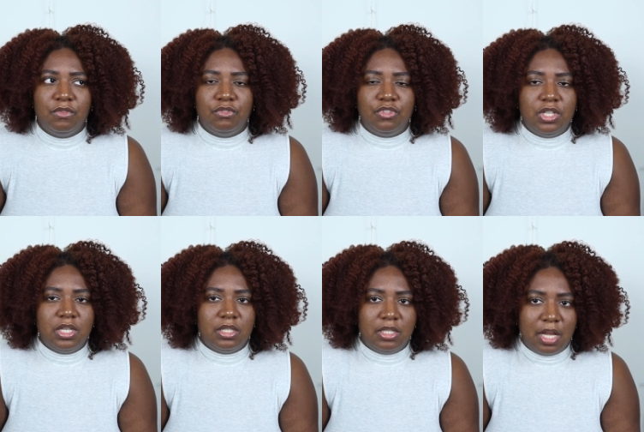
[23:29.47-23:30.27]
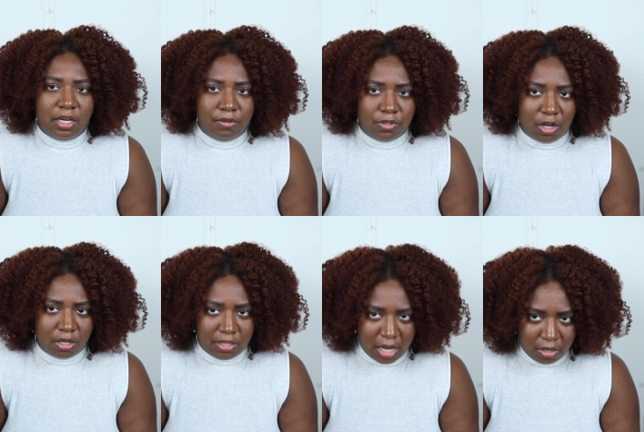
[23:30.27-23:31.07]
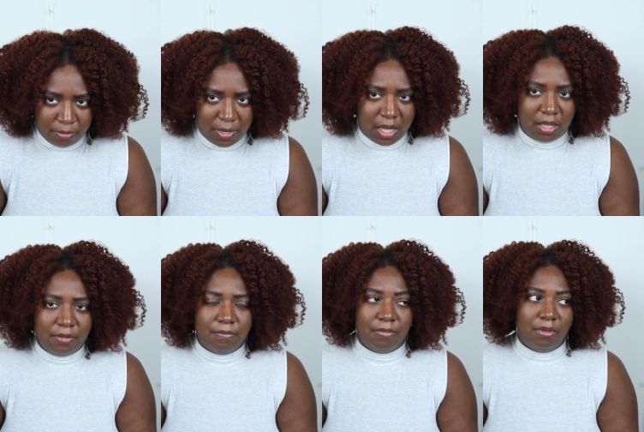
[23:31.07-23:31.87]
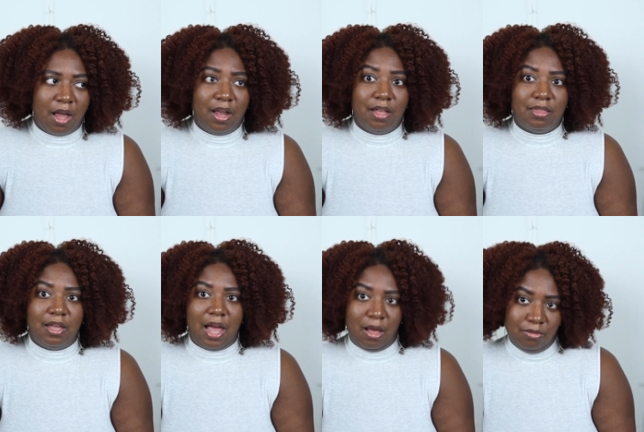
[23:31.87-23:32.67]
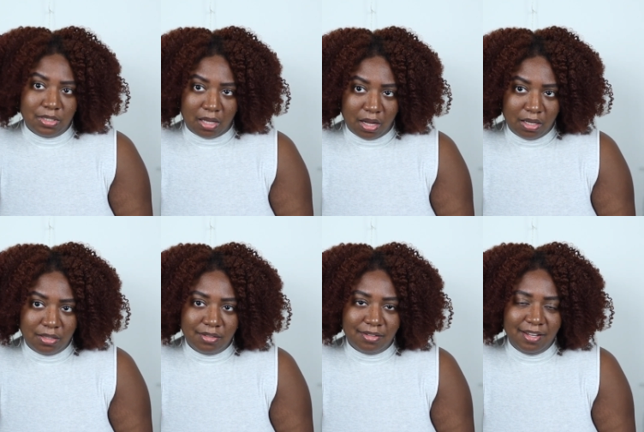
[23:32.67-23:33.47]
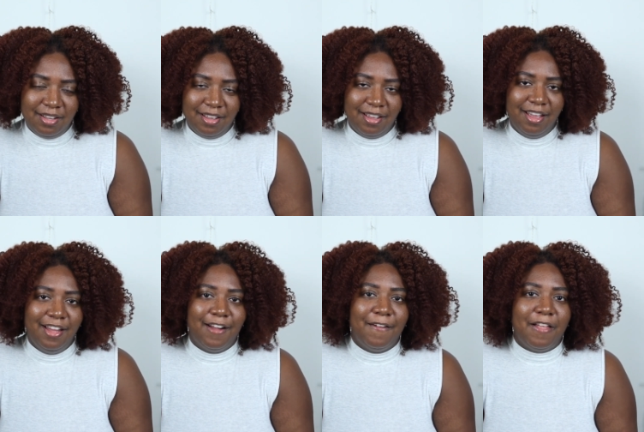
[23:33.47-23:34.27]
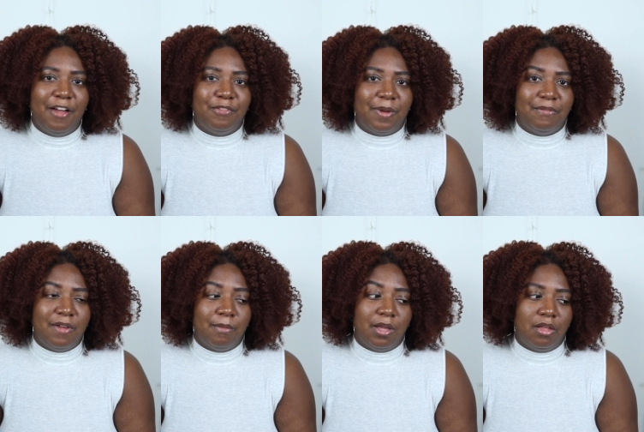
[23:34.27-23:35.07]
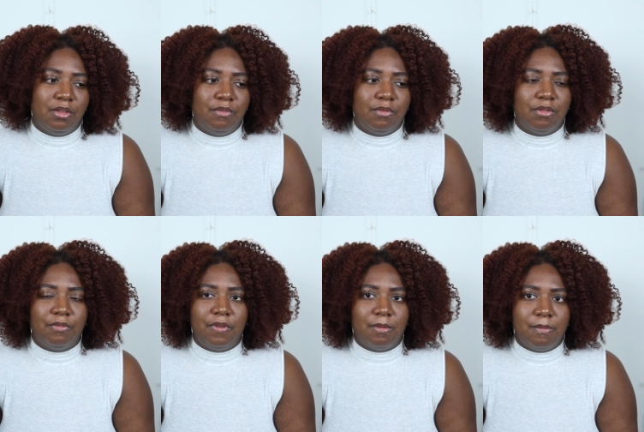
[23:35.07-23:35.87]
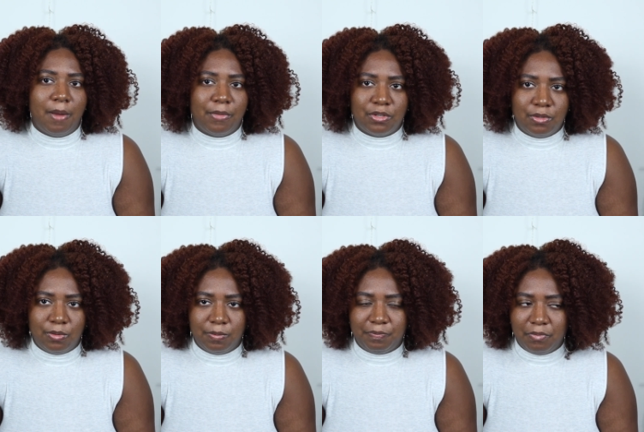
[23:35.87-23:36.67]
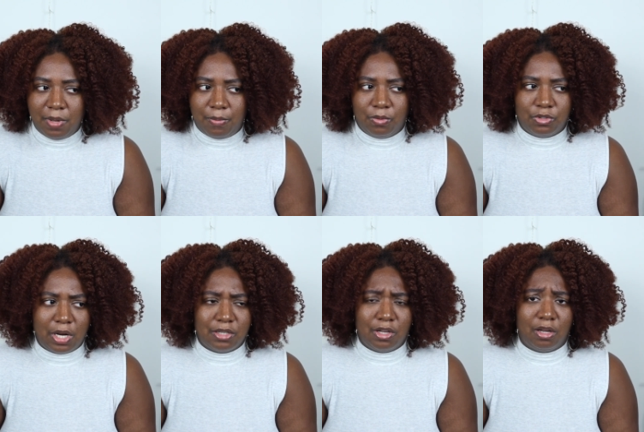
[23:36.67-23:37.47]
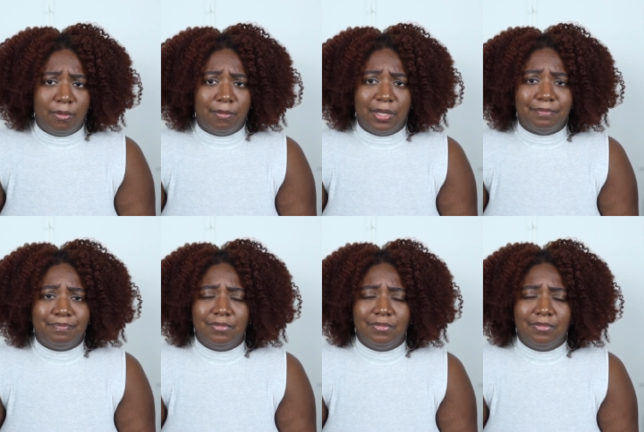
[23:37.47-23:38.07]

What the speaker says: She didn't negative talk down to me. I got that outside of my family, even other family members who people would try to talk about me.